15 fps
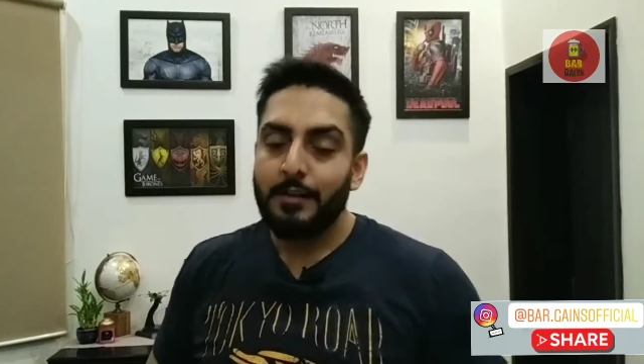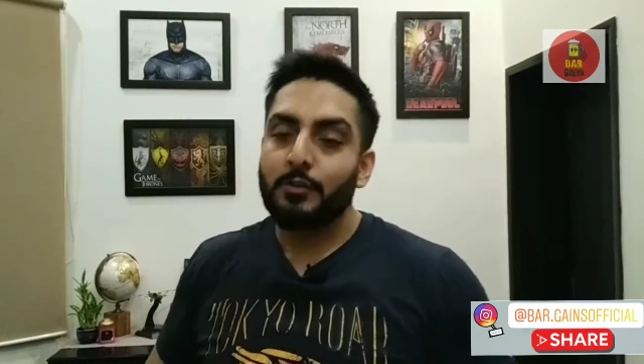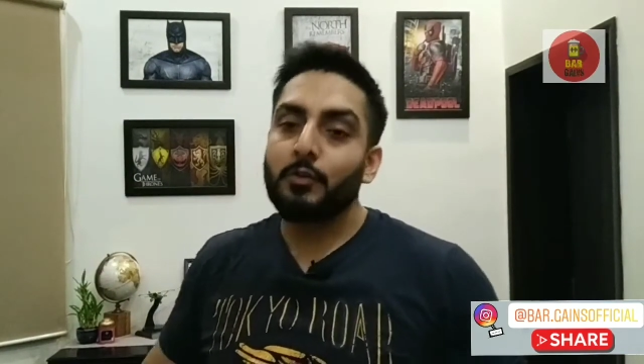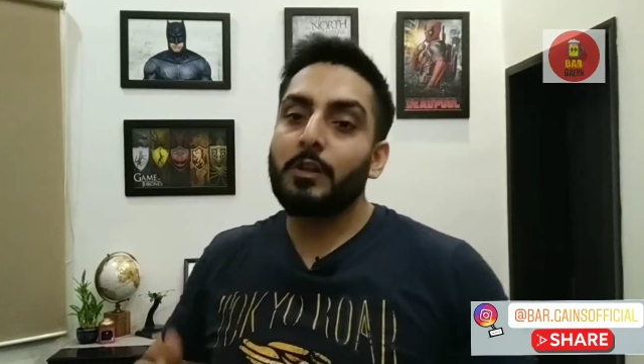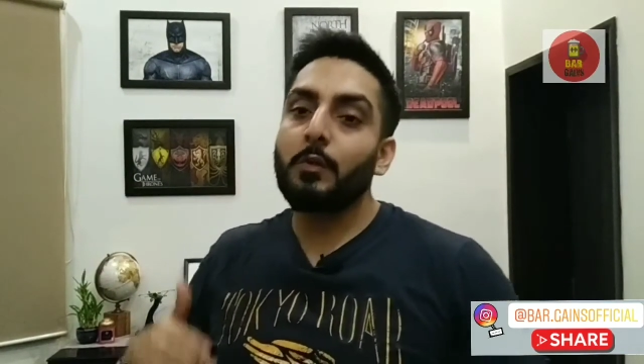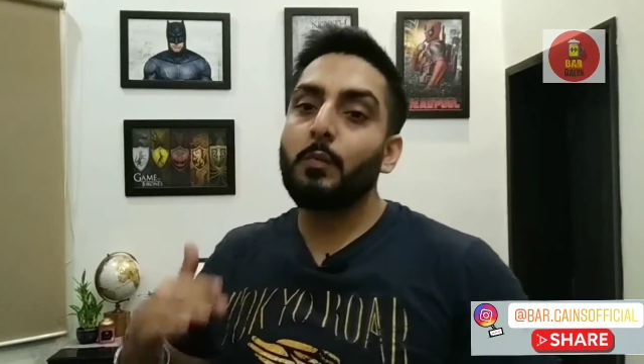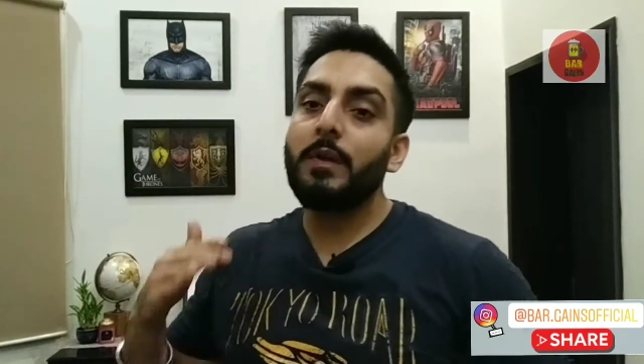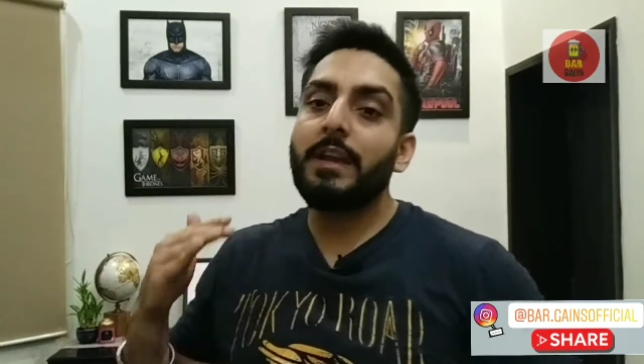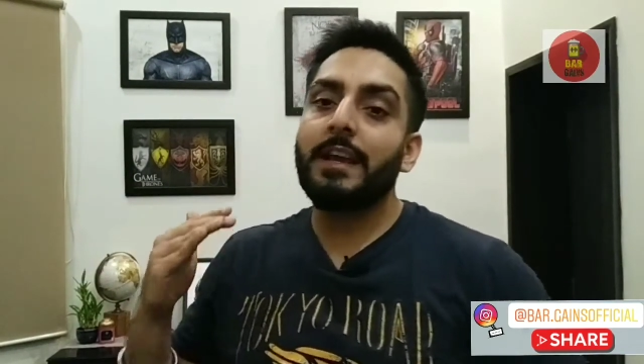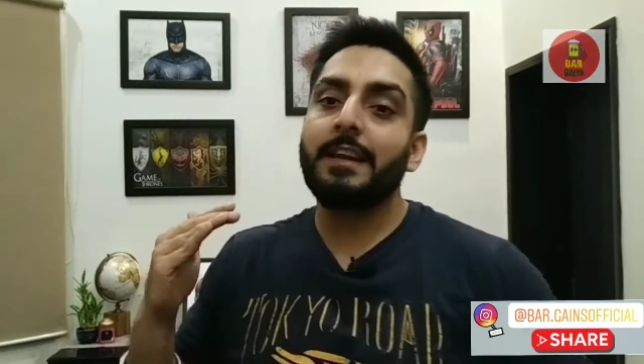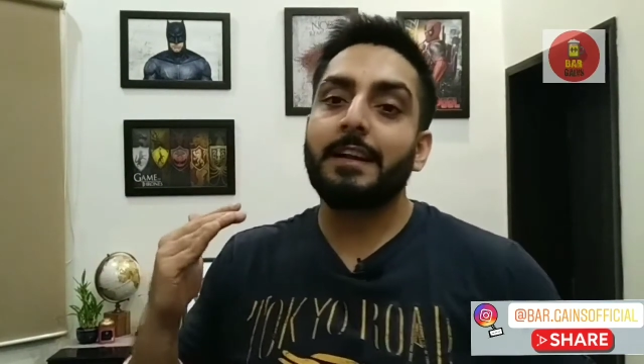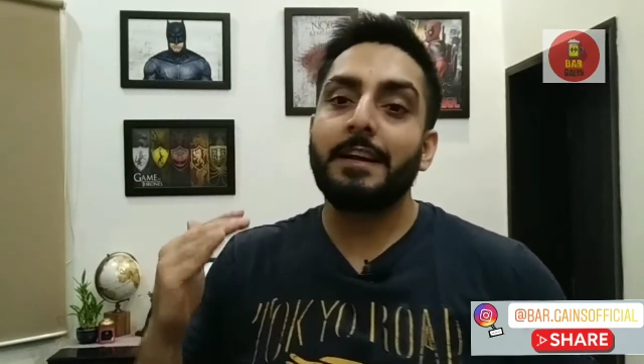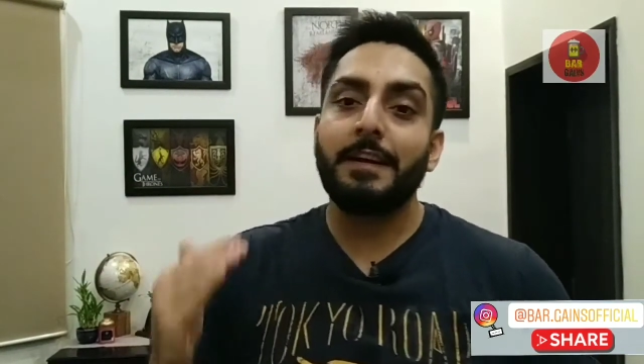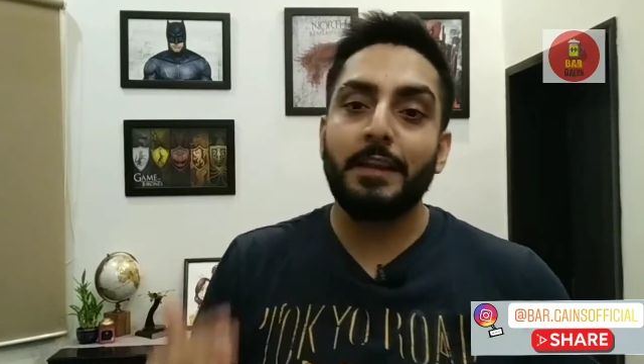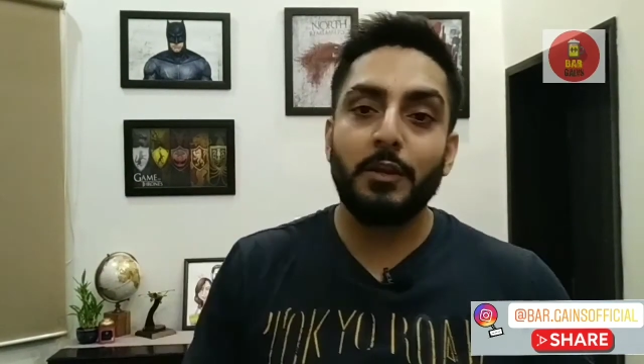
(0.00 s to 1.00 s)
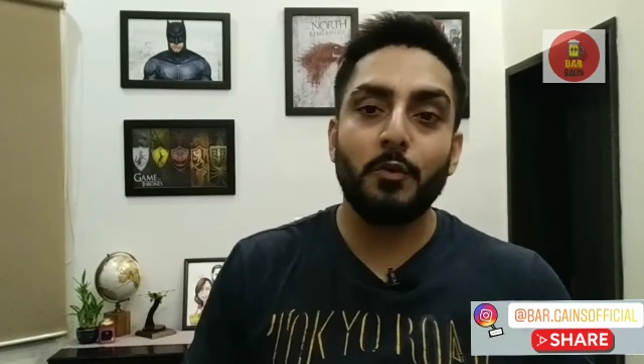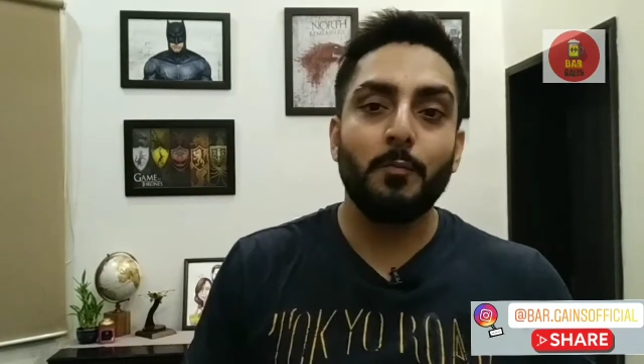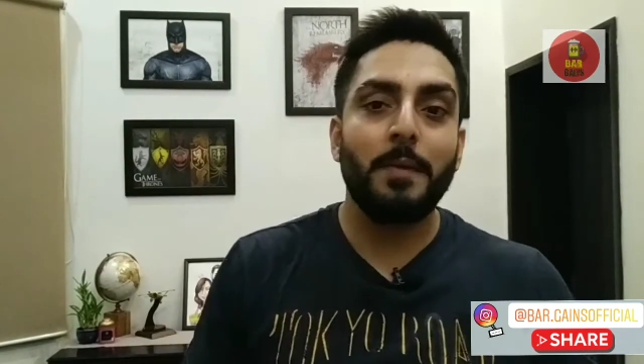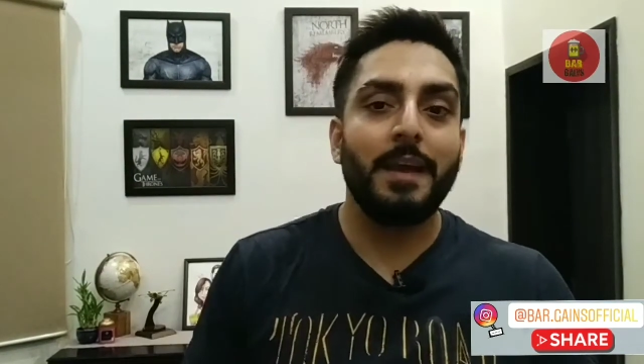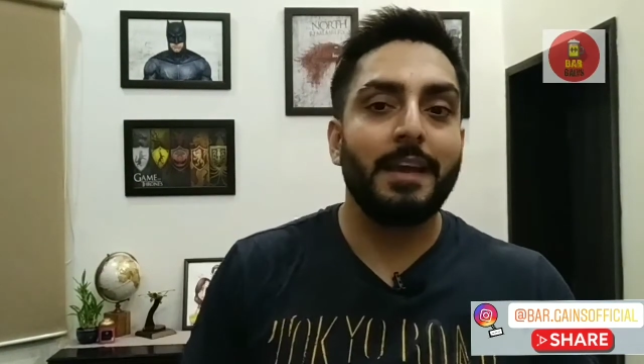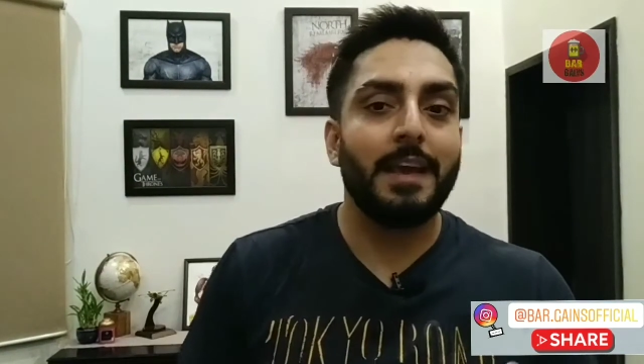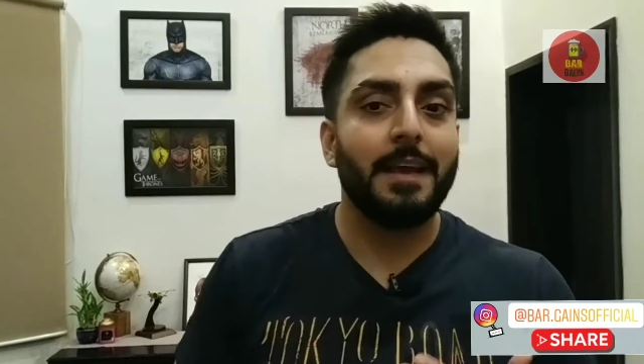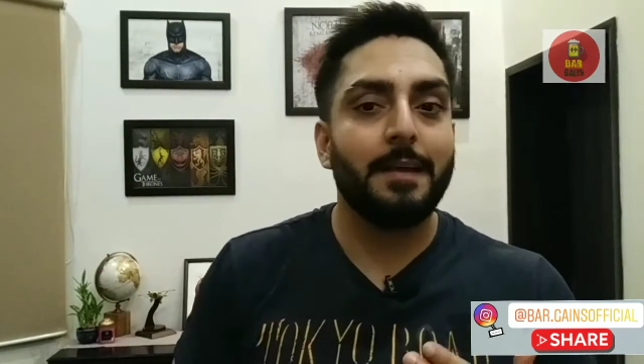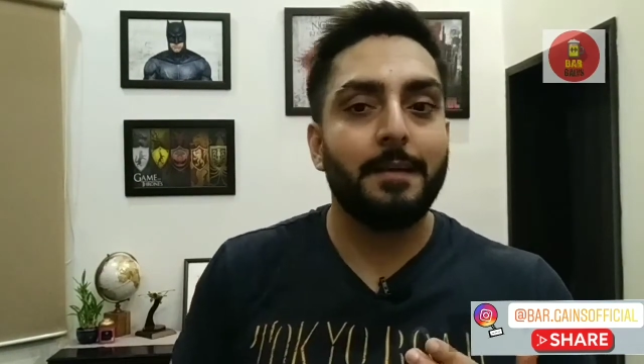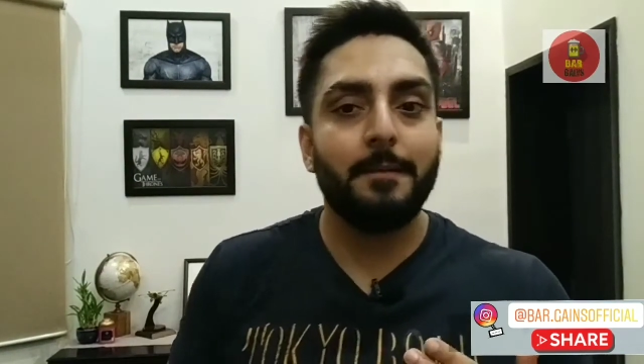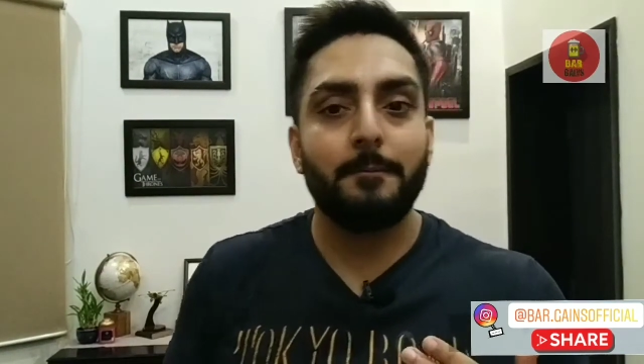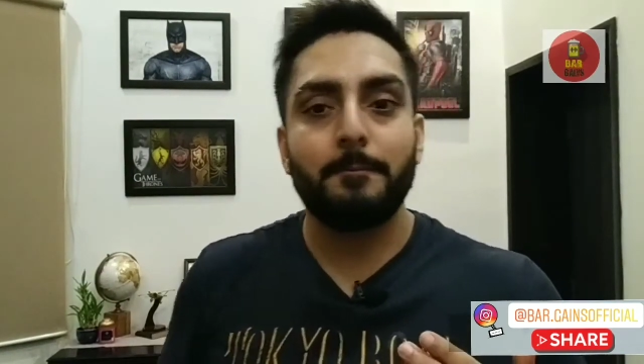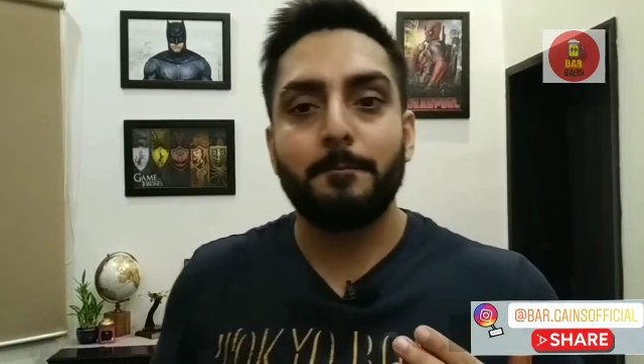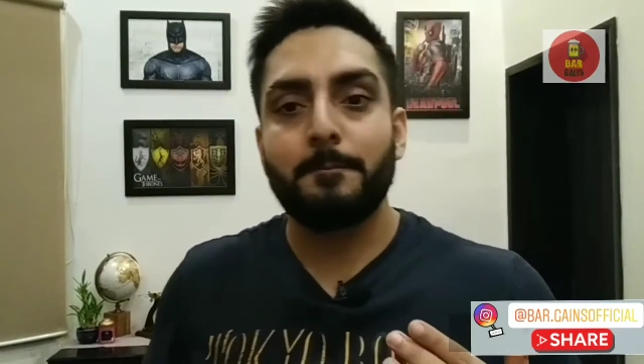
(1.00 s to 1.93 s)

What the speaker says: so that we can continue making